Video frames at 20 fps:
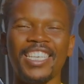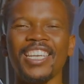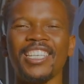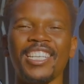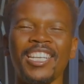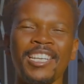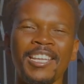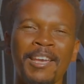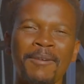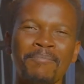it
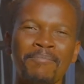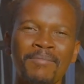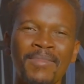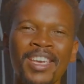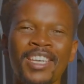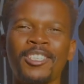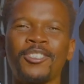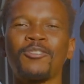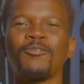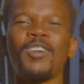and
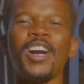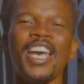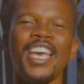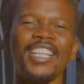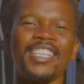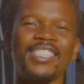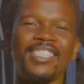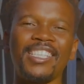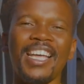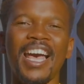make sure
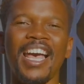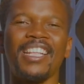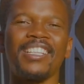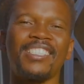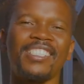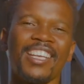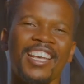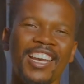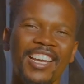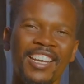it
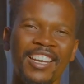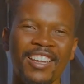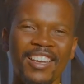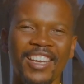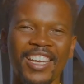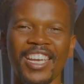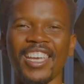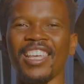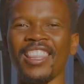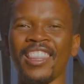stands
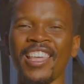gray.